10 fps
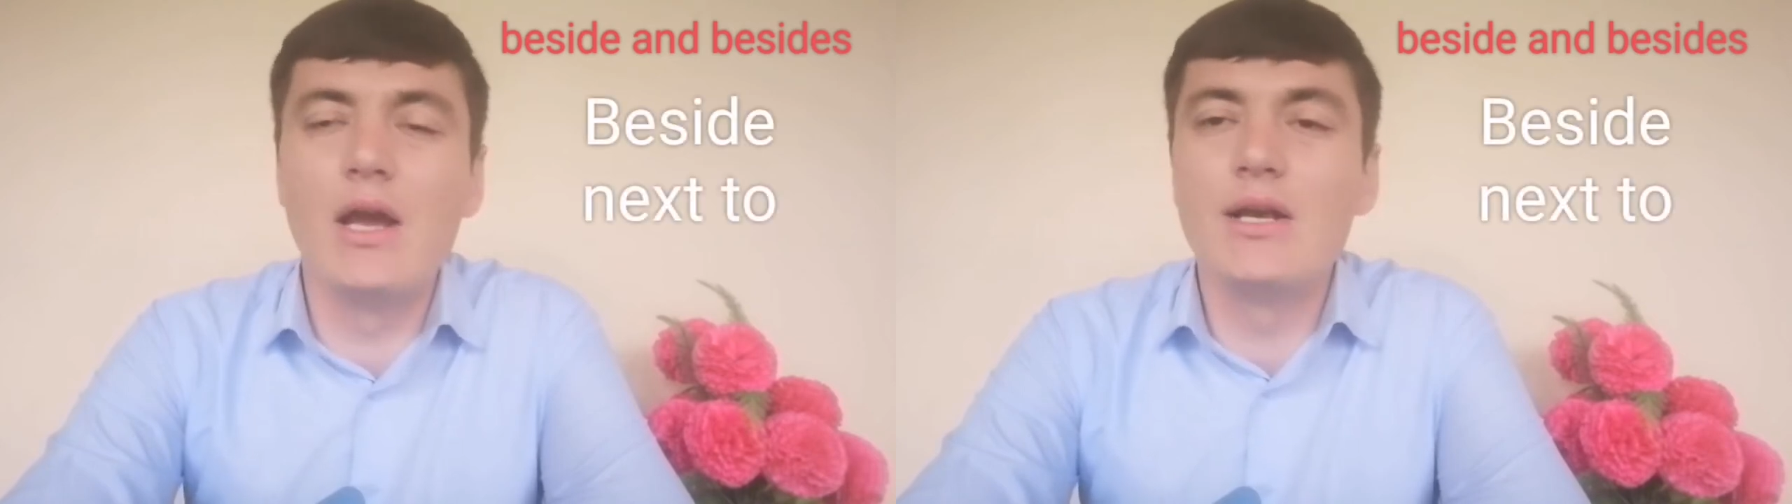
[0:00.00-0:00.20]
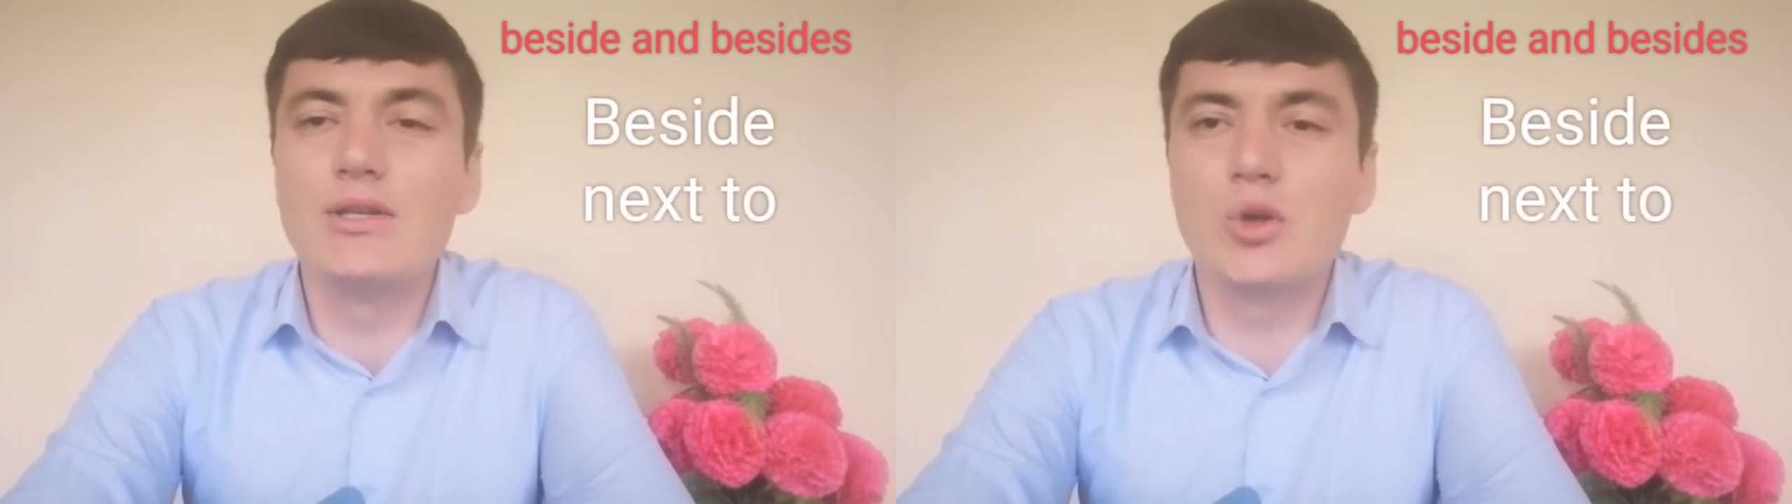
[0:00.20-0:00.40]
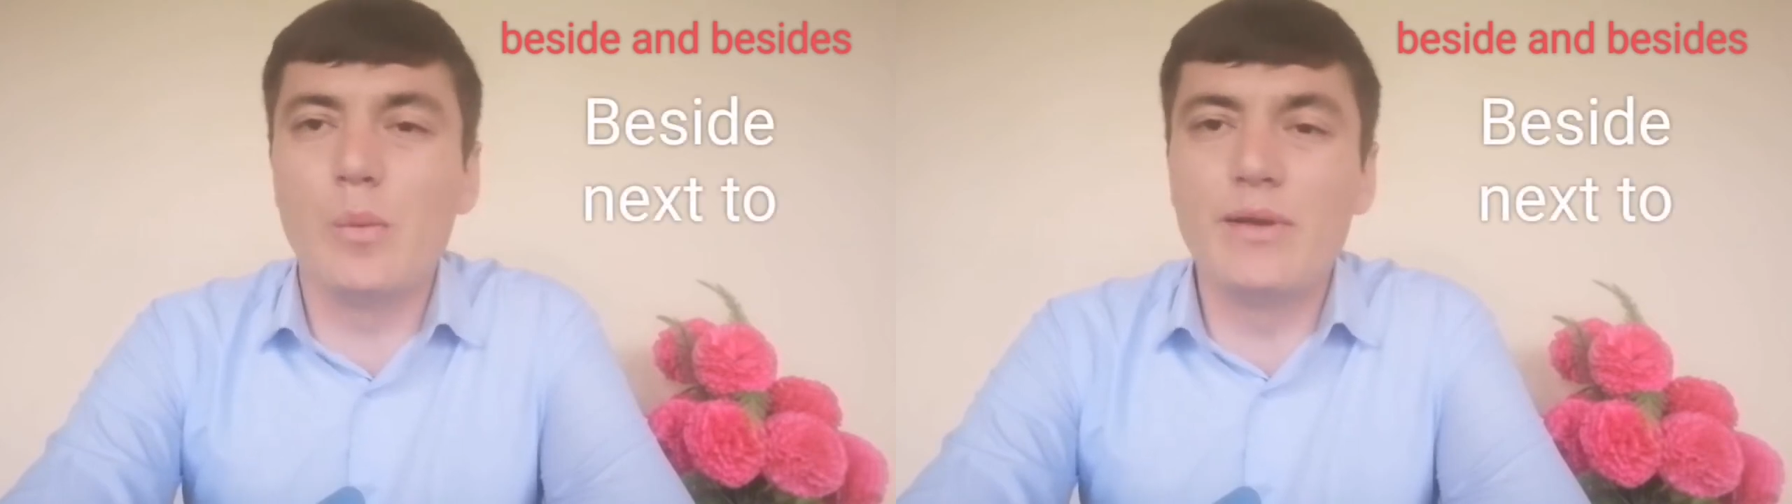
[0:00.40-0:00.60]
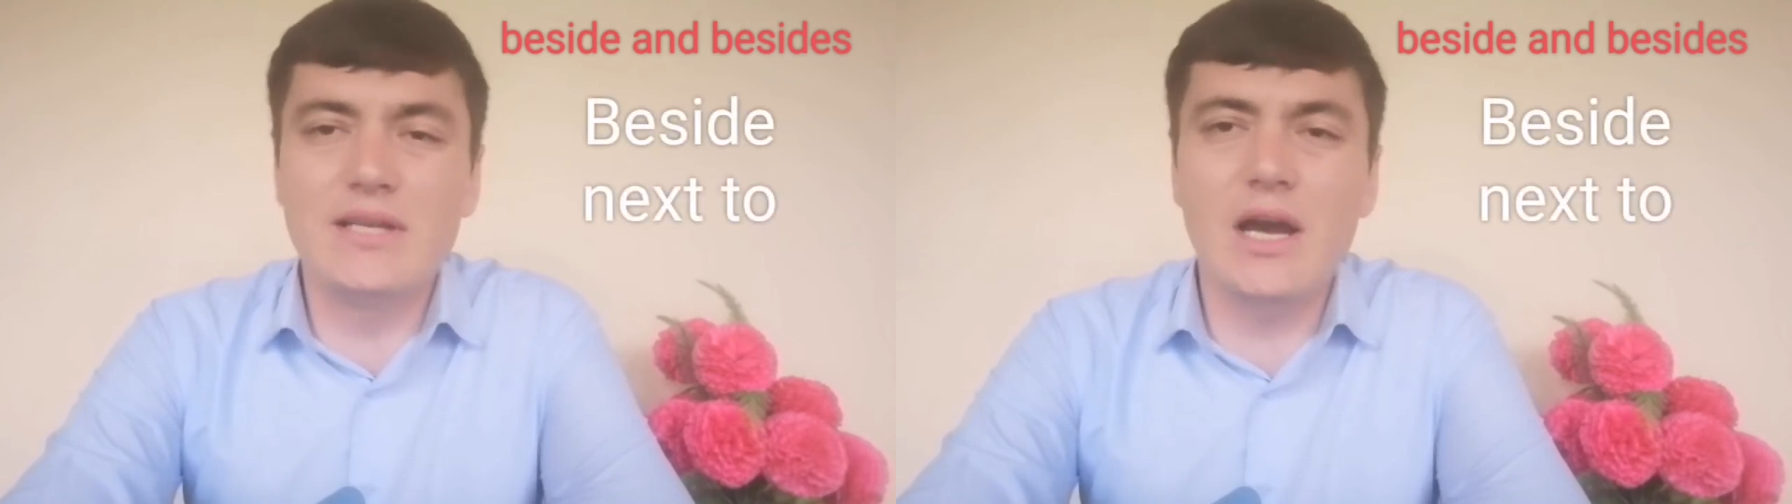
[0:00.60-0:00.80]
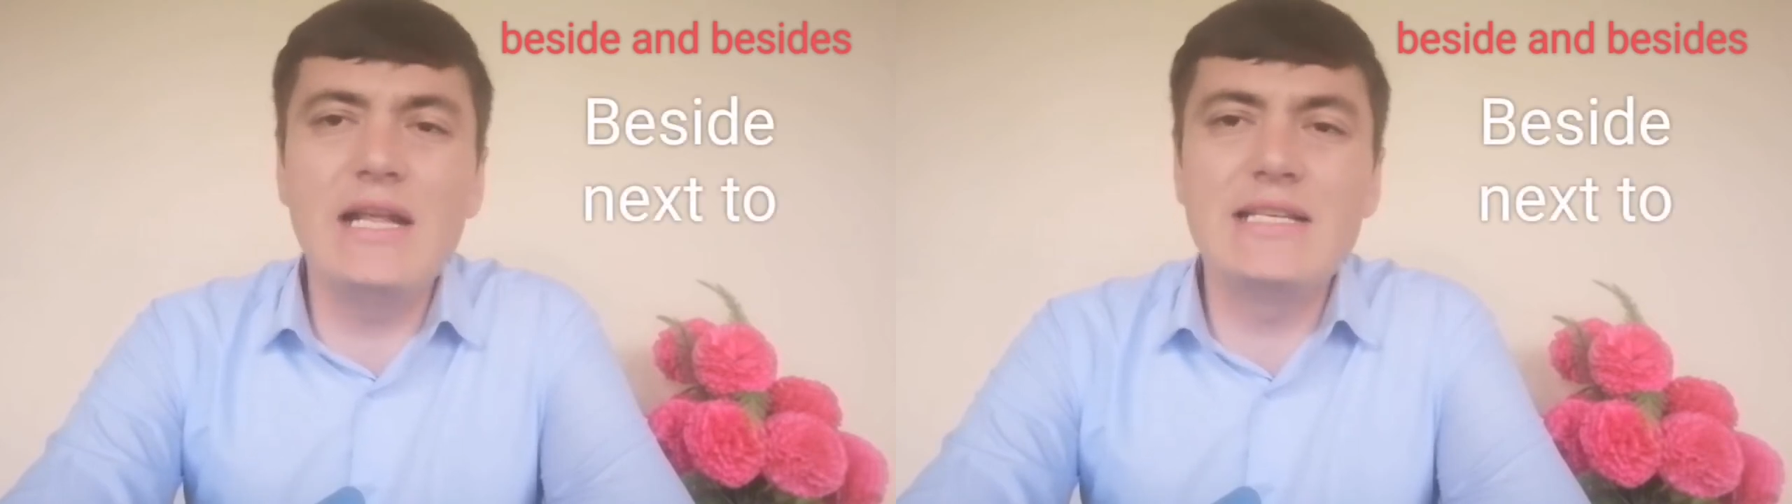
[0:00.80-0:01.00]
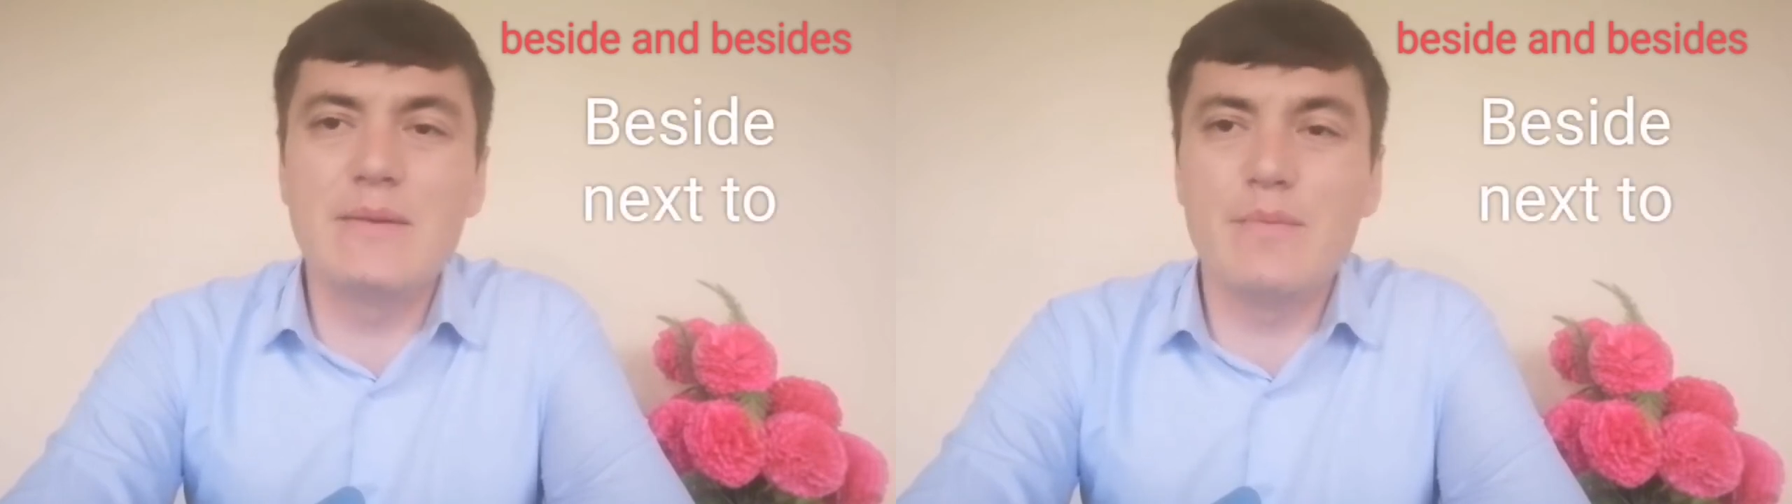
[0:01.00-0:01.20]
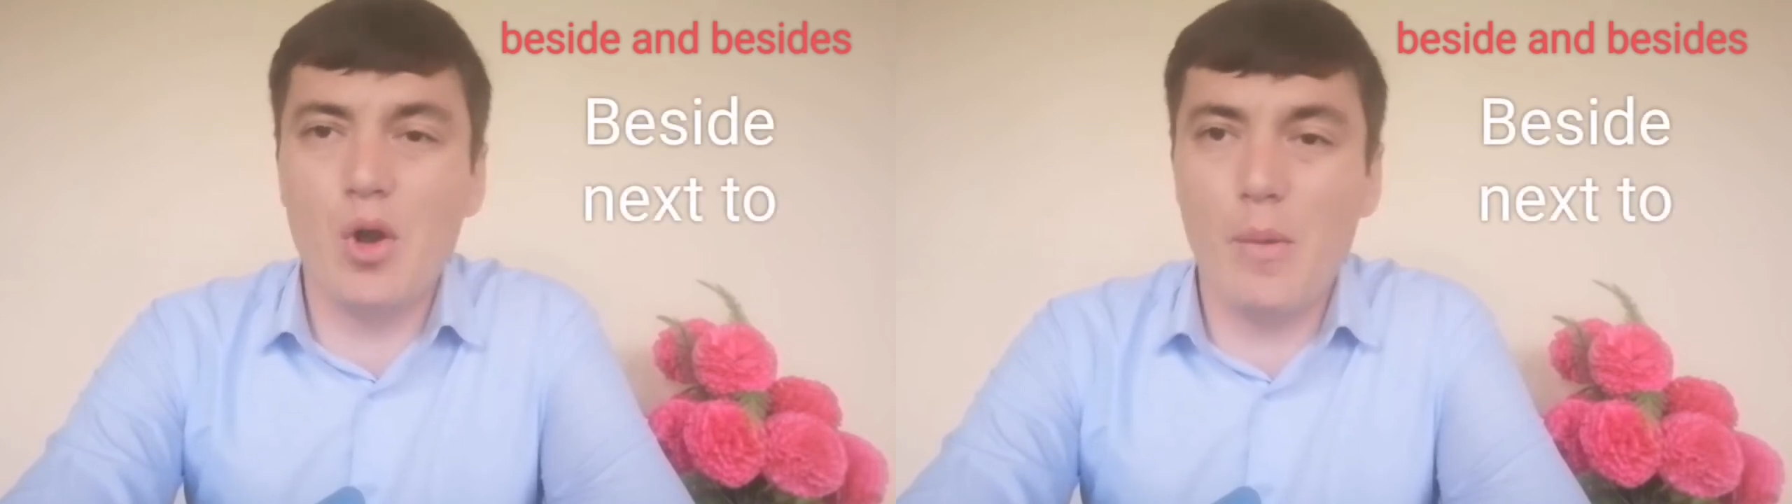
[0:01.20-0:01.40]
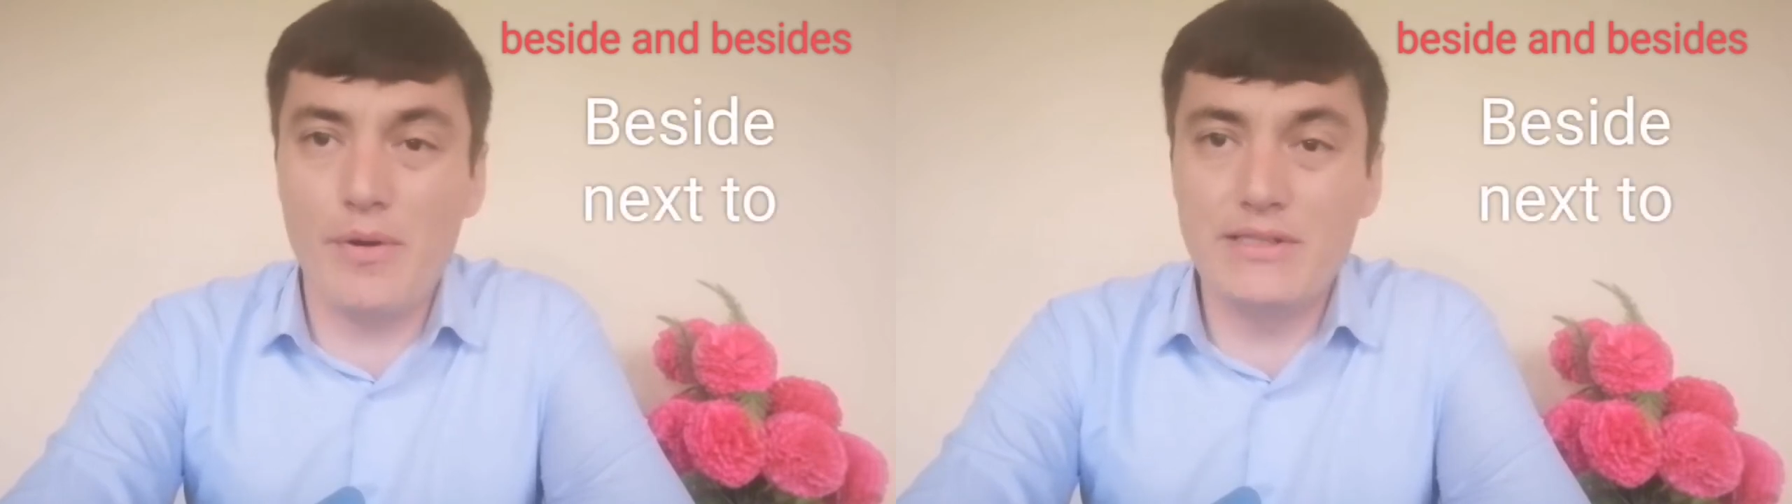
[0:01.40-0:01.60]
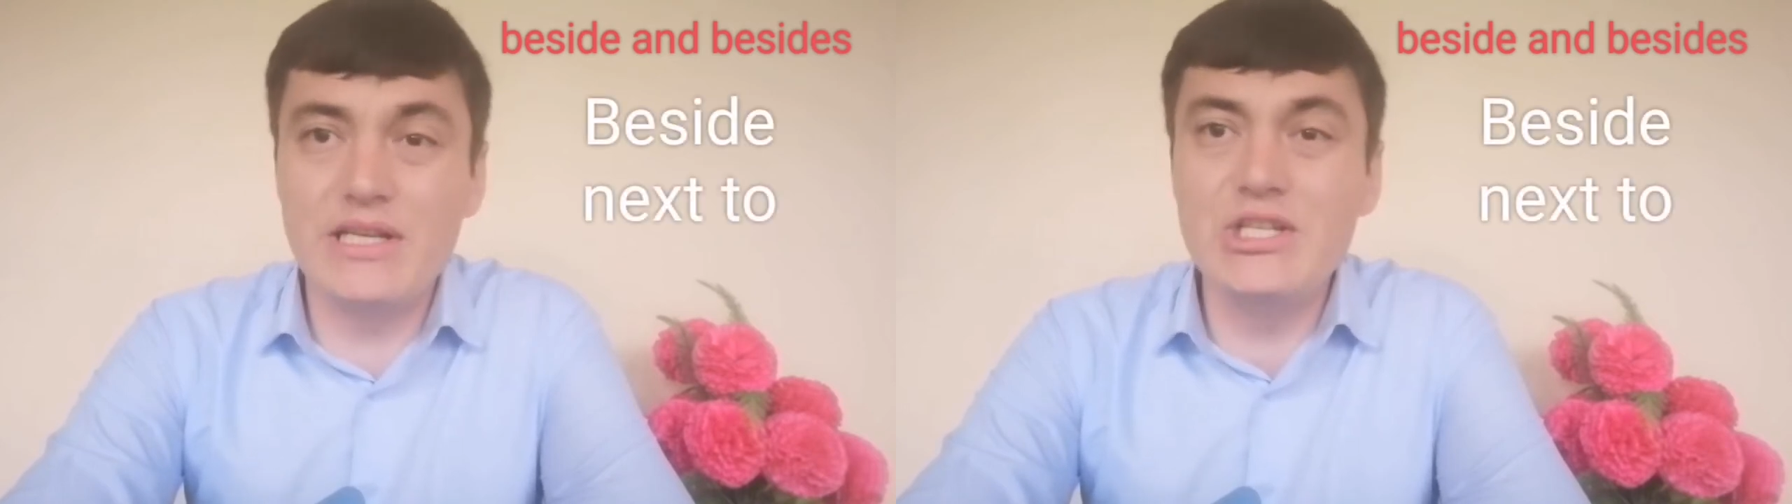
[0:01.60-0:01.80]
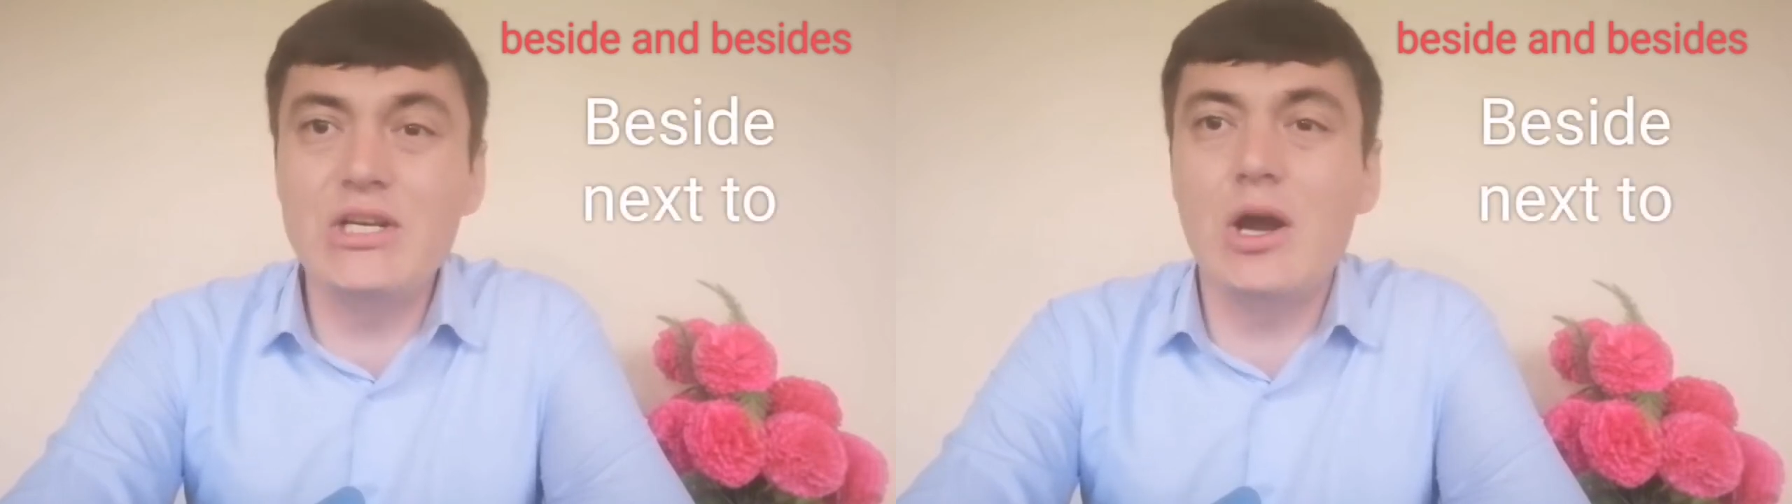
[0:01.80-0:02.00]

So beside is a preposition